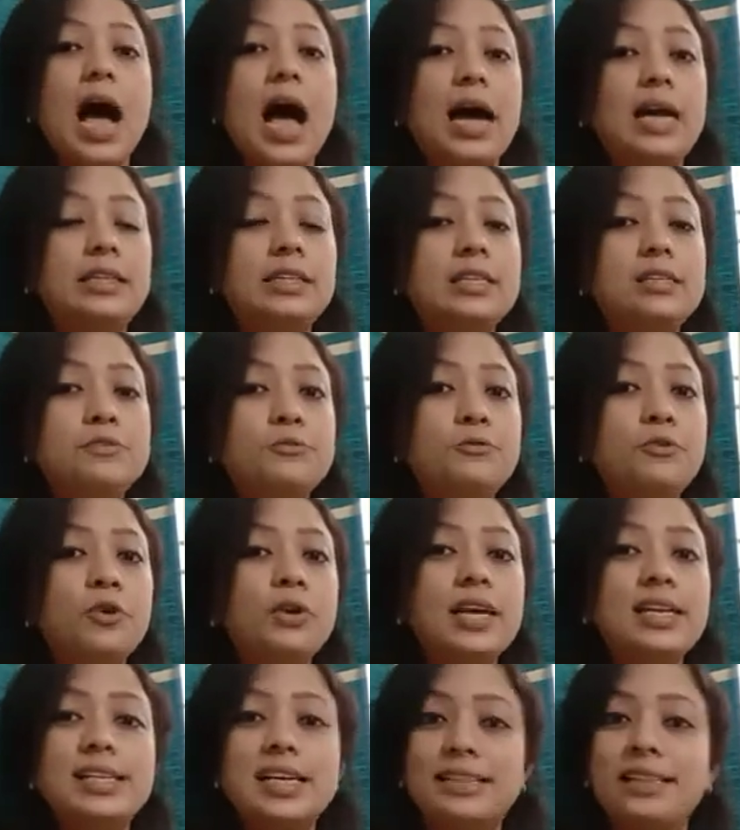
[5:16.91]
And this
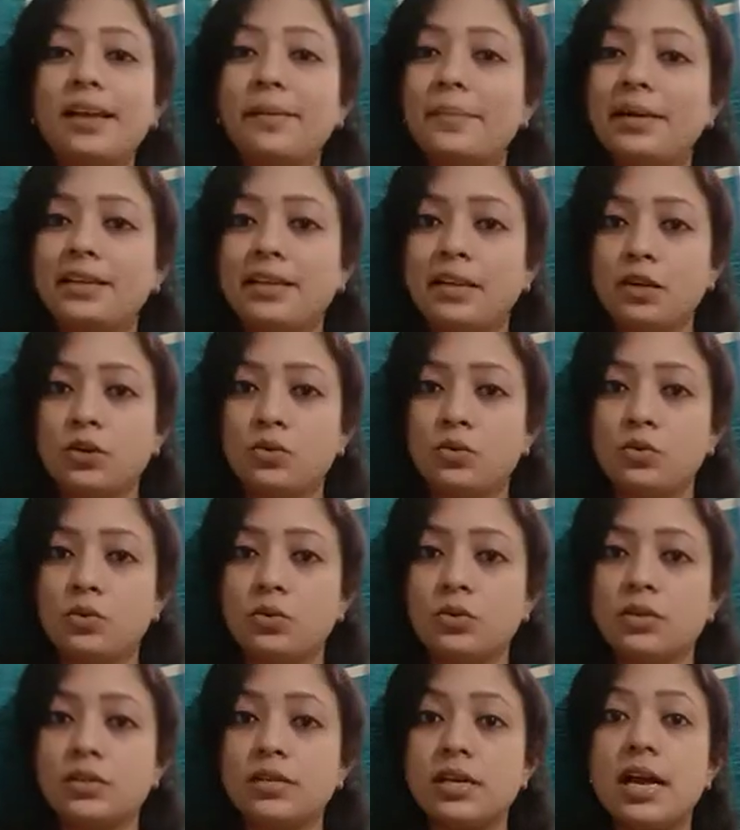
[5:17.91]
food is nothing but the
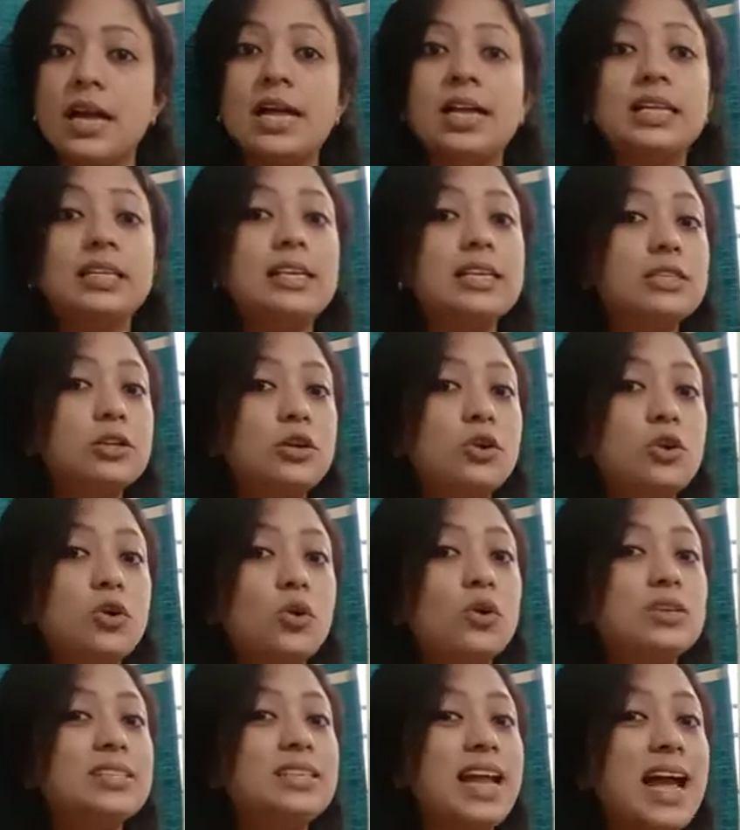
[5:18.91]
glucose. This
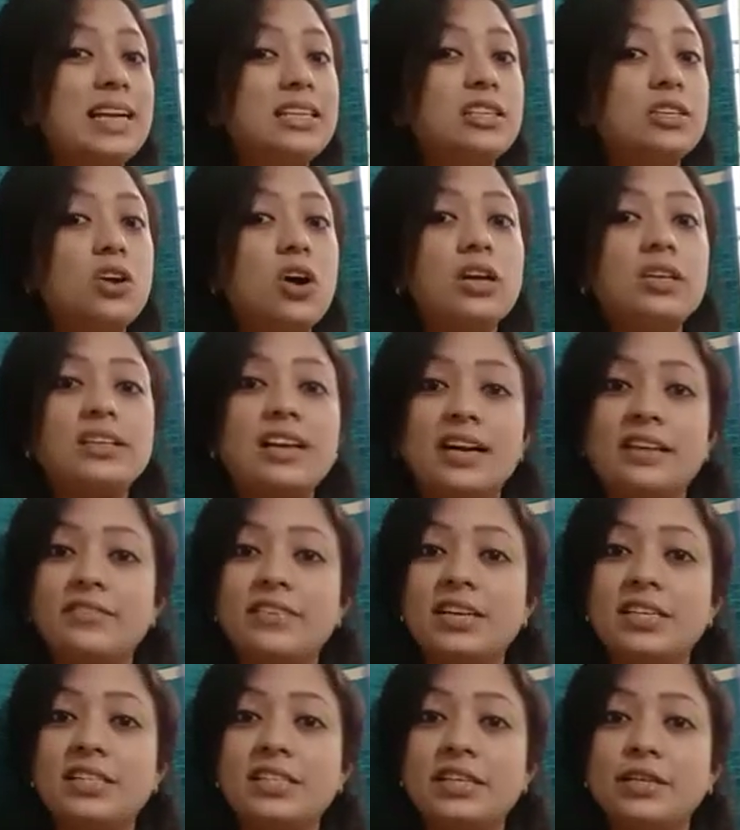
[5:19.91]
glucose later on
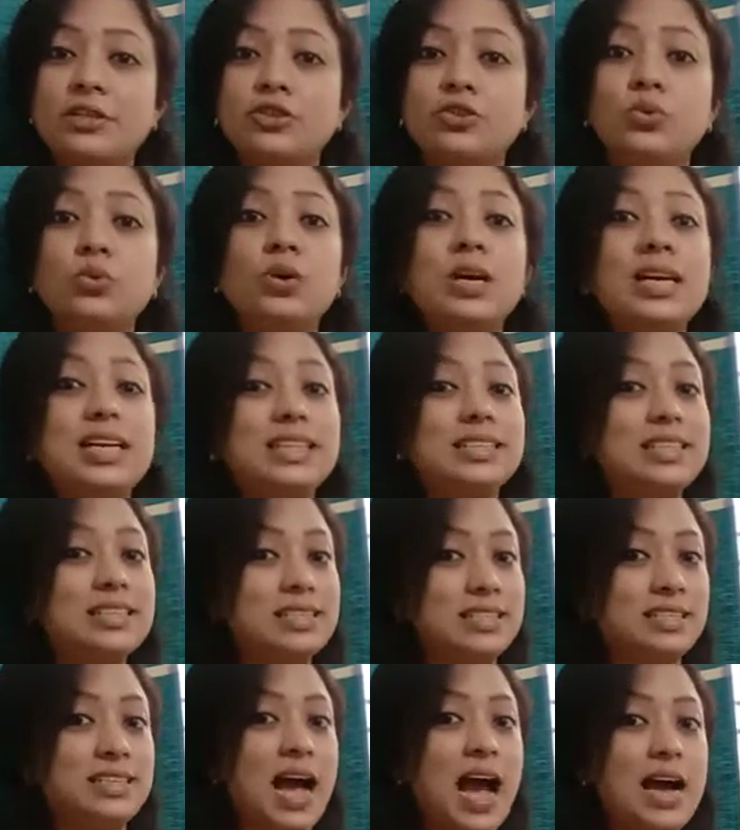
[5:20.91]
converts into the
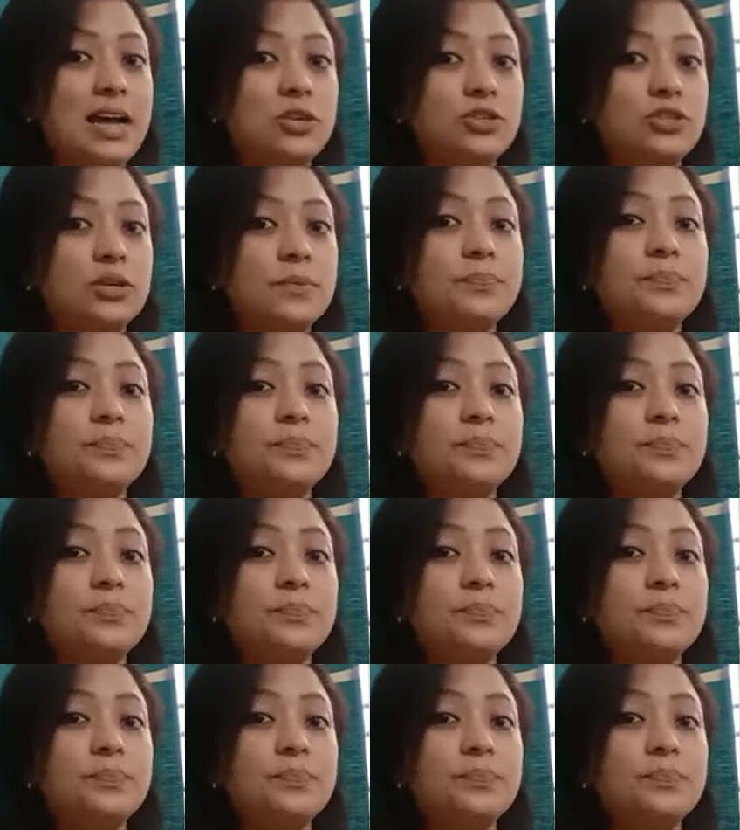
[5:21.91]
starch.